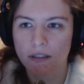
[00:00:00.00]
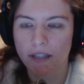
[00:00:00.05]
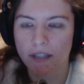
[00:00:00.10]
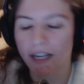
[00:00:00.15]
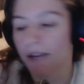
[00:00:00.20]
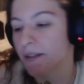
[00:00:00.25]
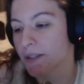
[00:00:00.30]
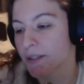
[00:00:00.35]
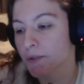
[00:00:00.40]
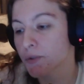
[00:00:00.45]

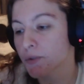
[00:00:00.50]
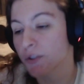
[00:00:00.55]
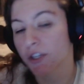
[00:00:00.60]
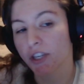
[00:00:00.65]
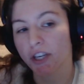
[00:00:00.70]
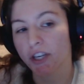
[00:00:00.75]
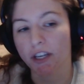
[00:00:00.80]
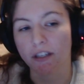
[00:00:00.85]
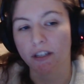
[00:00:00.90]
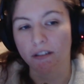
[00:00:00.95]
Anyways, it was really
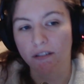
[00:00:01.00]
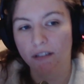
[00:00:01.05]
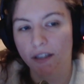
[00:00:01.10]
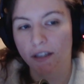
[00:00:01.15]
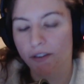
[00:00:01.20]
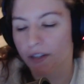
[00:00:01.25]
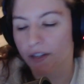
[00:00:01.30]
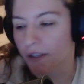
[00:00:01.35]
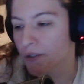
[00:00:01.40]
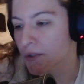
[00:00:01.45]
good. I
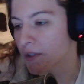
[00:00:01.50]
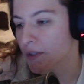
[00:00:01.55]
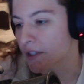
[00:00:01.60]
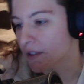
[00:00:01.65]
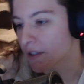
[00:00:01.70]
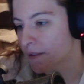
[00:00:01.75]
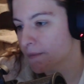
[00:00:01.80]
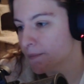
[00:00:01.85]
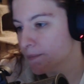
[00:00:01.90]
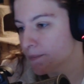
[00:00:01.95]
really enjoyed
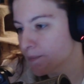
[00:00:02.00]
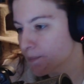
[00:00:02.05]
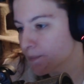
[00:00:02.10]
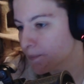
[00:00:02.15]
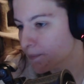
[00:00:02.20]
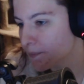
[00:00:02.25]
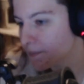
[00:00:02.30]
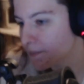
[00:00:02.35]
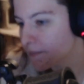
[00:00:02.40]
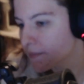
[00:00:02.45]
it.
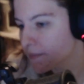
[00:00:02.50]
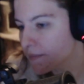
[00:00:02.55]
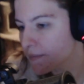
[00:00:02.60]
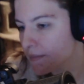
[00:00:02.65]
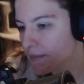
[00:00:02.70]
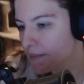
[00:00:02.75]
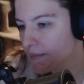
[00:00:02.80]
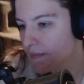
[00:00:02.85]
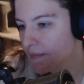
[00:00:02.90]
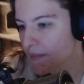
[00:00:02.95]

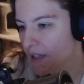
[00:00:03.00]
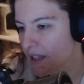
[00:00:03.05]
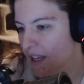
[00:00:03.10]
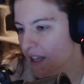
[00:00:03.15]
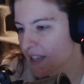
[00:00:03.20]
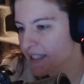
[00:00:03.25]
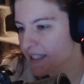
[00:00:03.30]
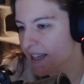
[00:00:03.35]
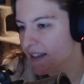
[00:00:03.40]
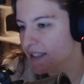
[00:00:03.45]

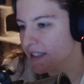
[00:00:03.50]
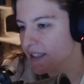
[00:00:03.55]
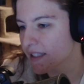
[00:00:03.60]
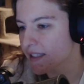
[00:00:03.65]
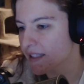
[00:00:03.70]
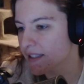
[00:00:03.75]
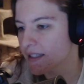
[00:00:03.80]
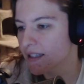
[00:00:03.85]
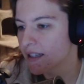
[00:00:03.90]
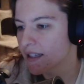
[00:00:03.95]
Thanks,
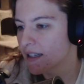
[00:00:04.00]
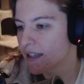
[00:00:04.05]
Houseless.